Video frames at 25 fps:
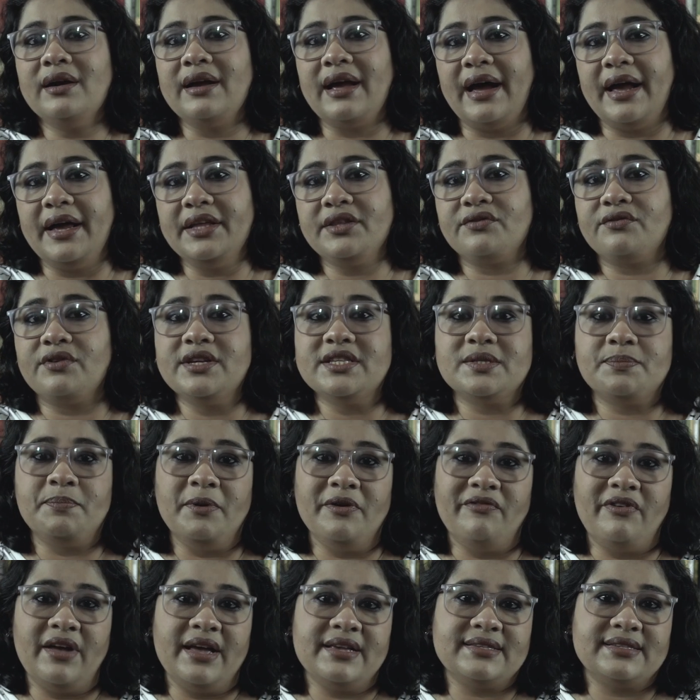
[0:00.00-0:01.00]
Gayatri
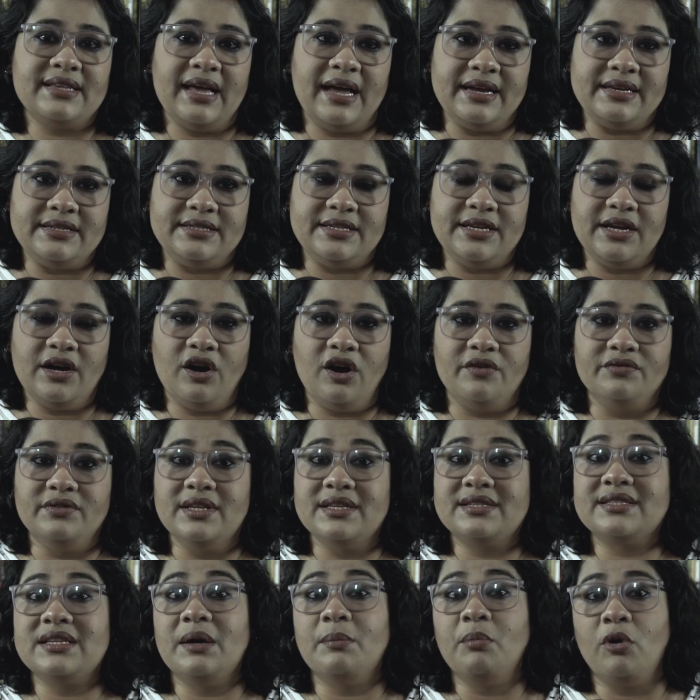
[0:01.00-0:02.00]
Spivak's idea of the
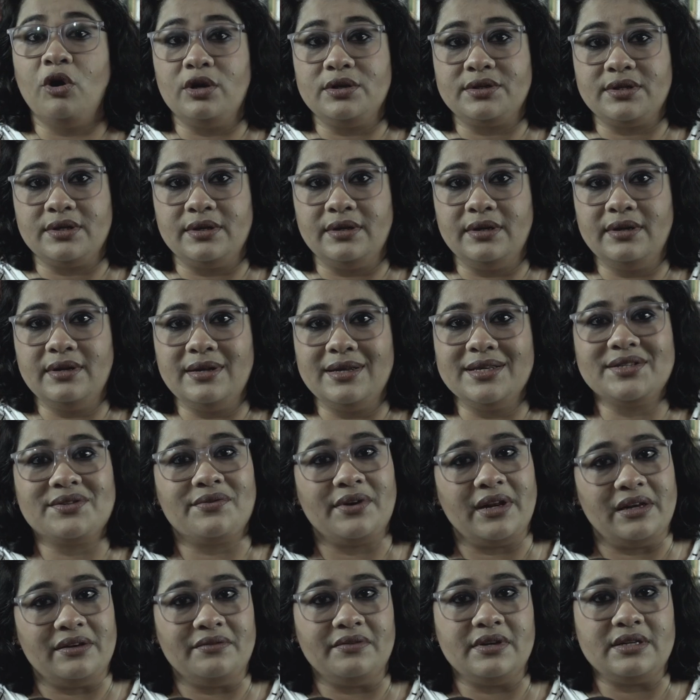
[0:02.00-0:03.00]
subaltern is
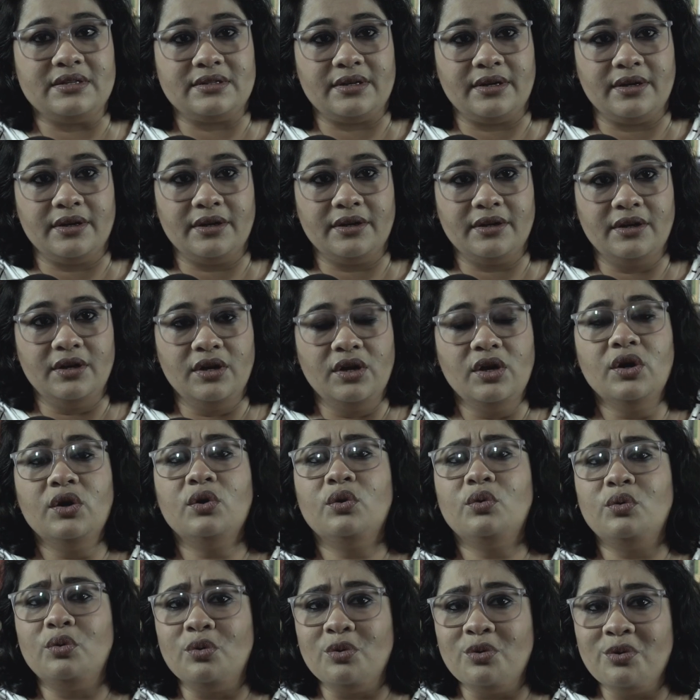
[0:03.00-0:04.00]
relevant here.
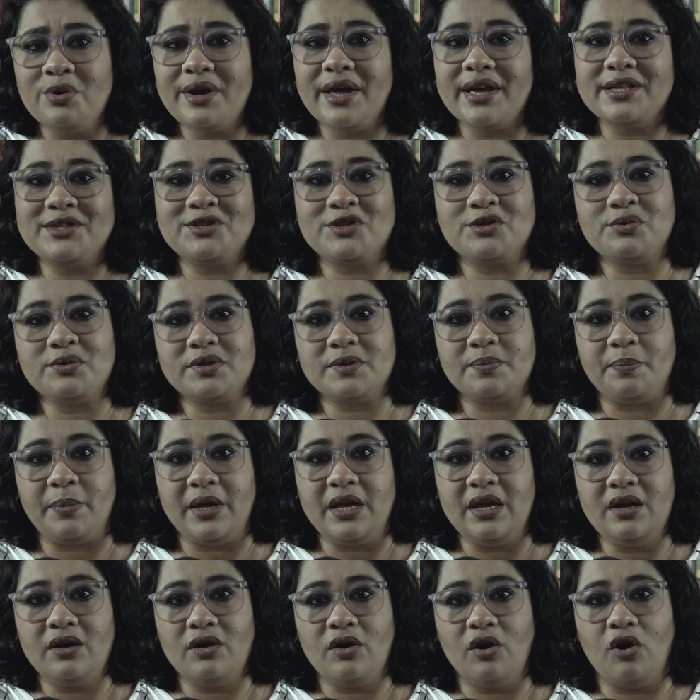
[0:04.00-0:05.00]
Who gets to
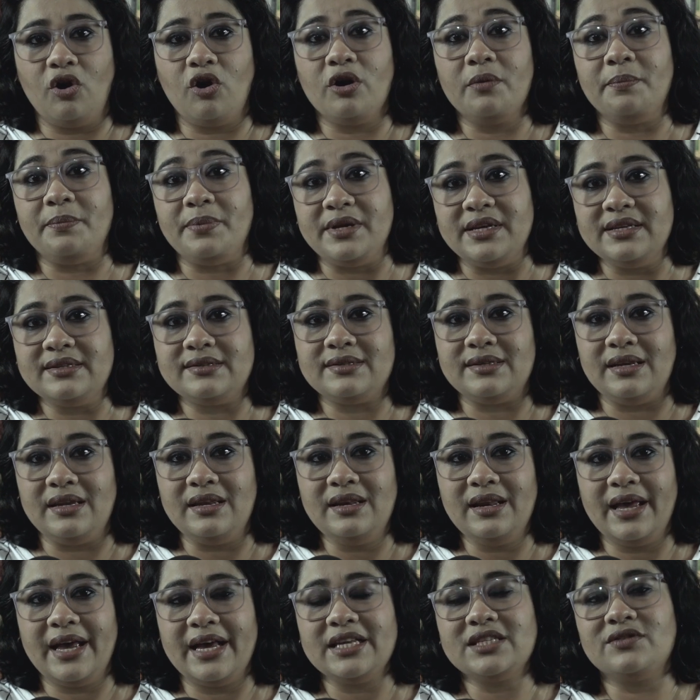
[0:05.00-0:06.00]
speak or be
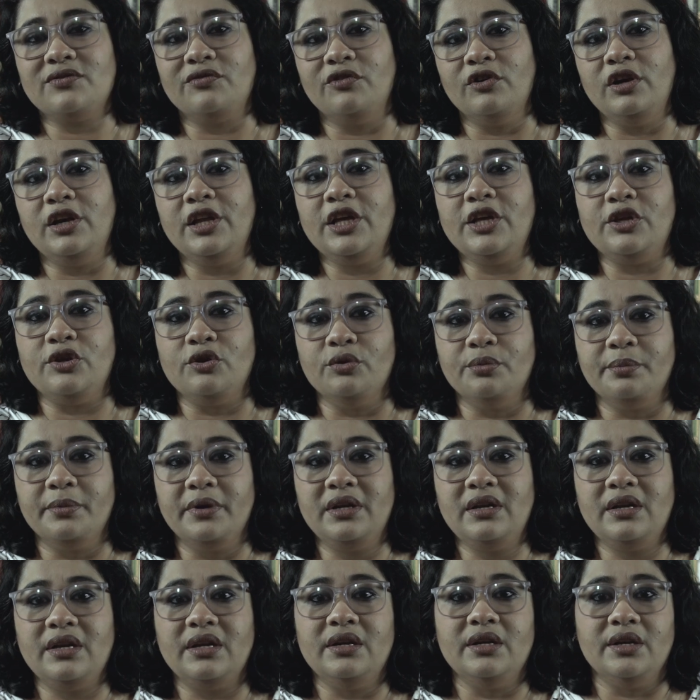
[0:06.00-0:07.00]
seen as fully
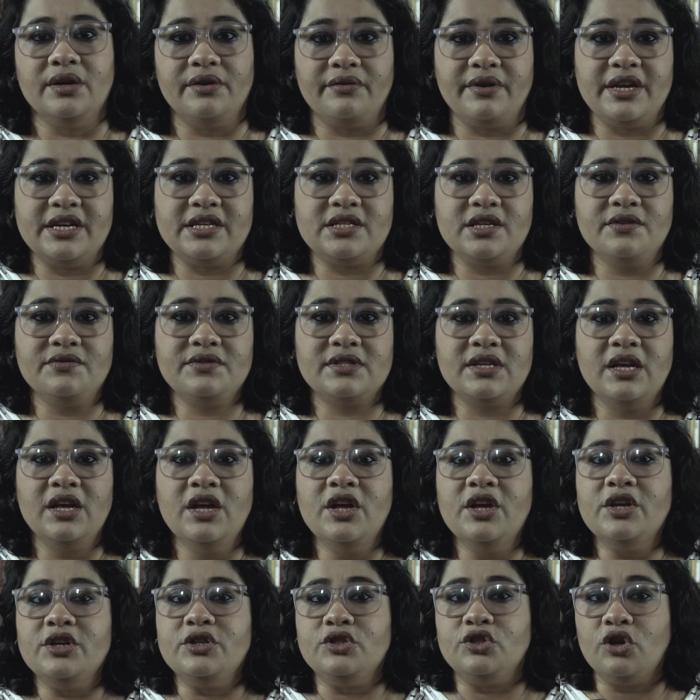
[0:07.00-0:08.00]
human in narratives
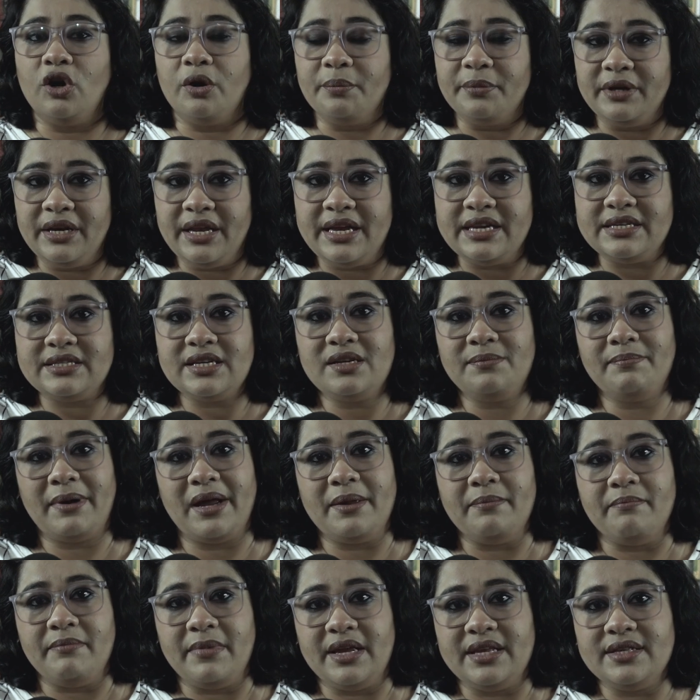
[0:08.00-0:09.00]
dominated by
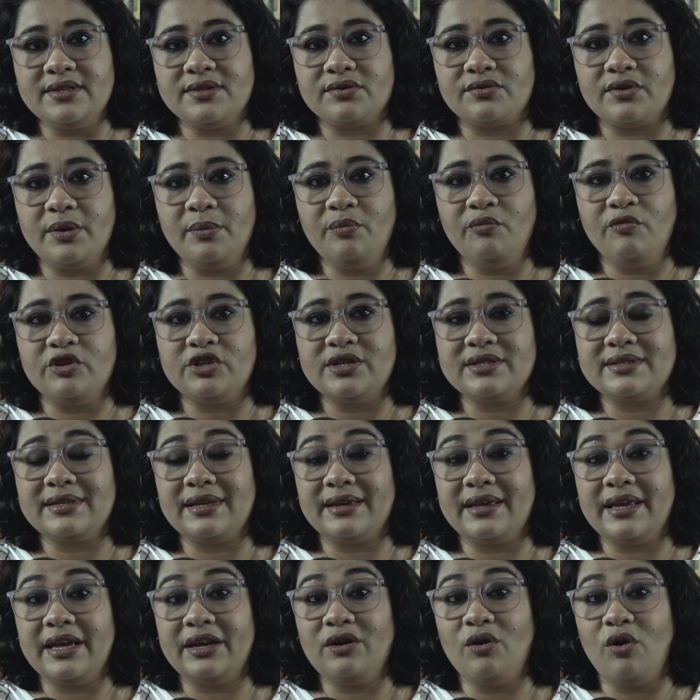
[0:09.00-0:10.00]
mainstream, which is
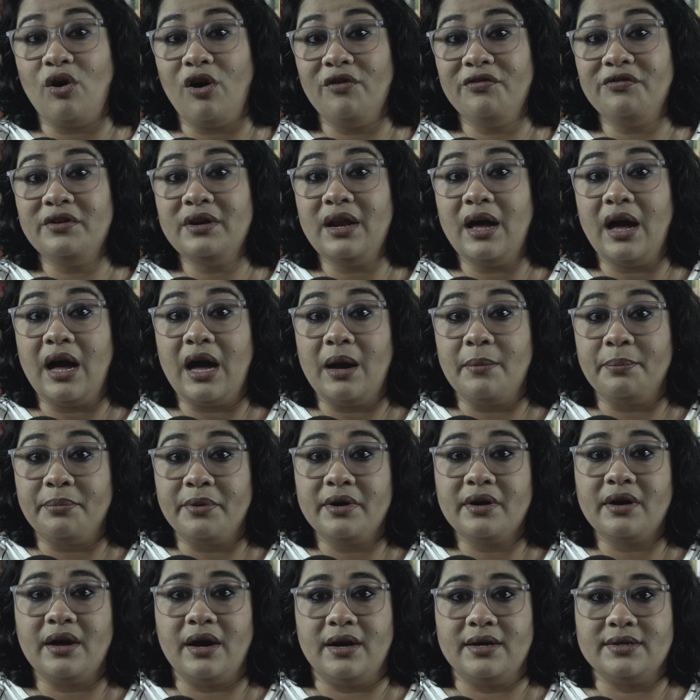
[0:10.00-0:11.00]
again often upper
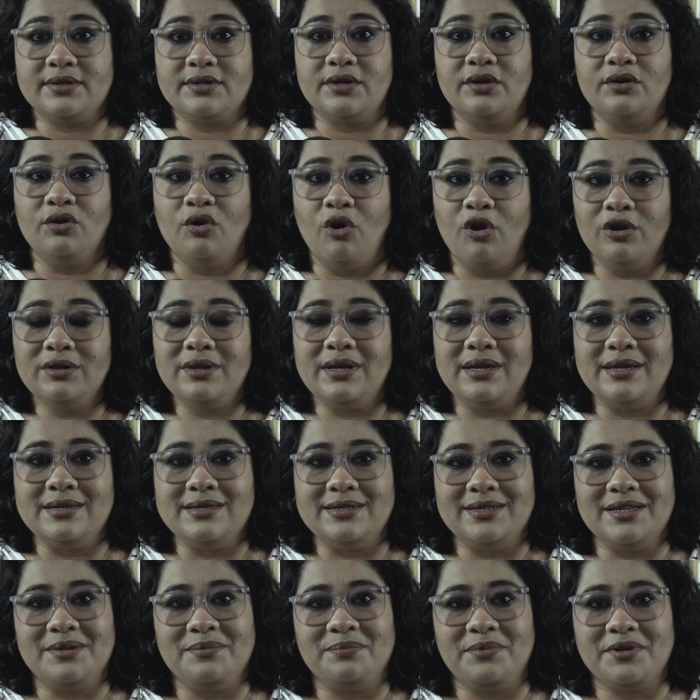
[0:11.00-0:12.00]
caste North
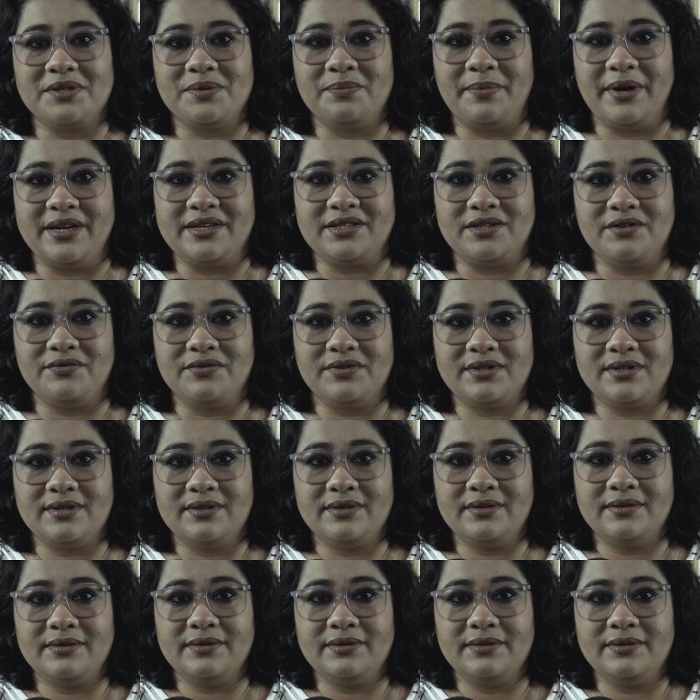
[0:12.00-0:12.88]
Indian perspectives.